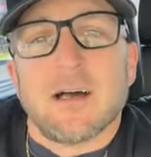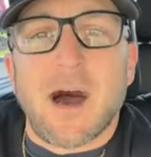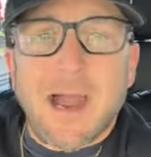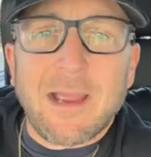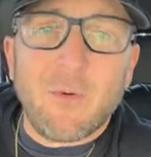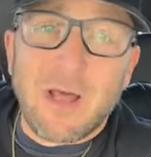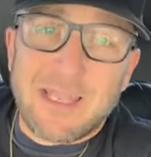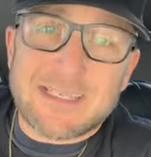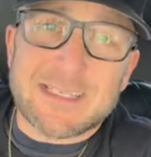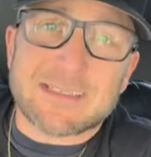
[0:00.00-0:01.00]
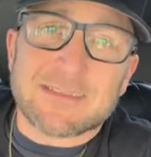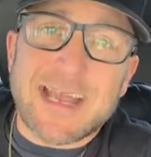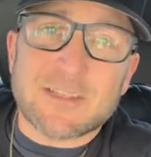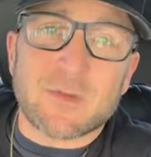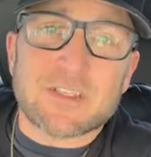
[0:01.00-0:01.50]
All right, well, listen,
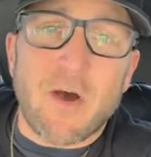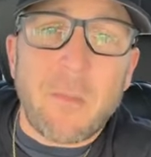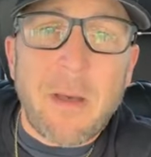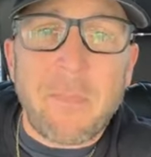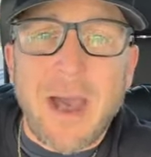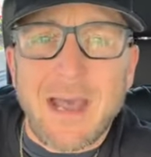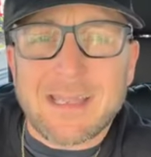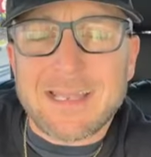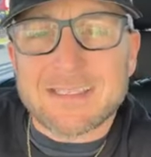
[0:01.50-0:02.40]
that's what's on my mind.